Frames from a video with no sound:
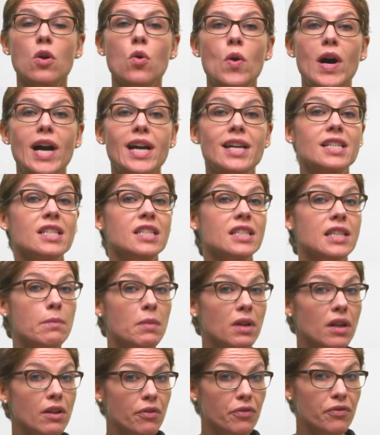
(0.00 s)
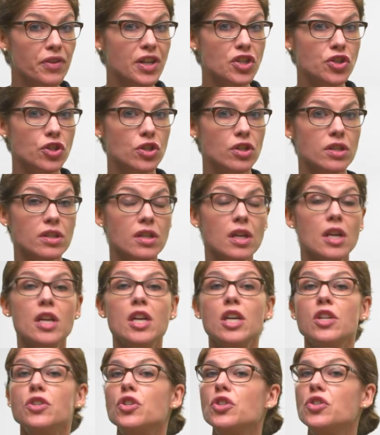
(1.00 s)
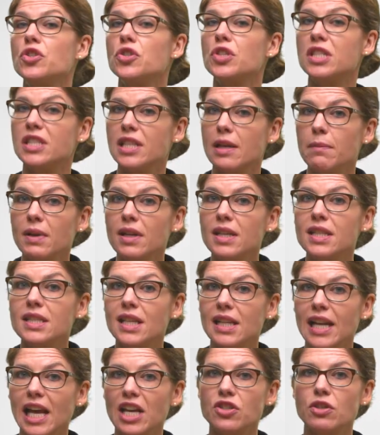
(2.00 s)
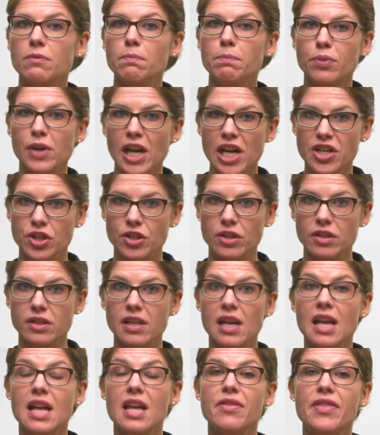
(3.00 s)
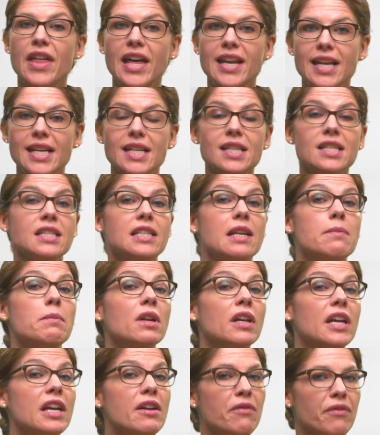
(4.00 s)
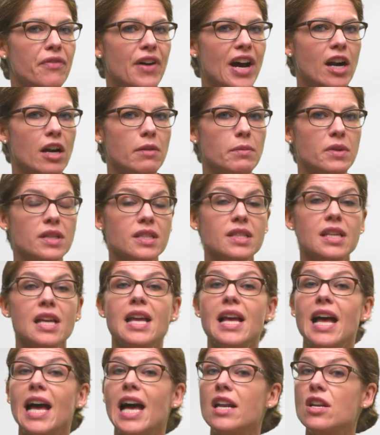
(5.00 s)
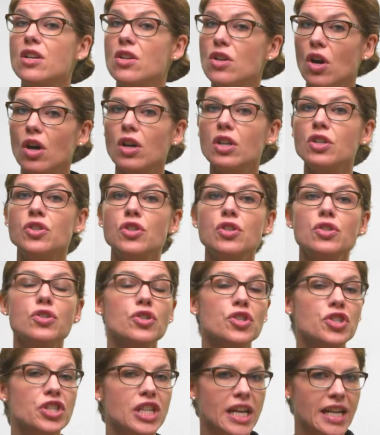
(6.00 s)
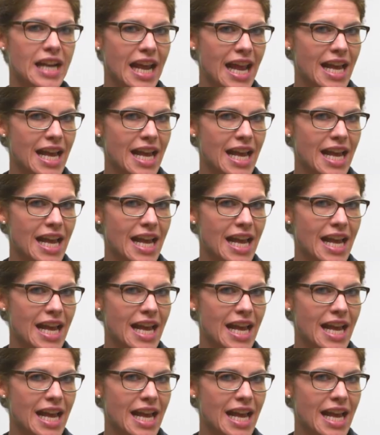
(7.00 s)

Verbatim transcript: acquire similar features due to similar selection pressures, that is, similar environments, and not due to shared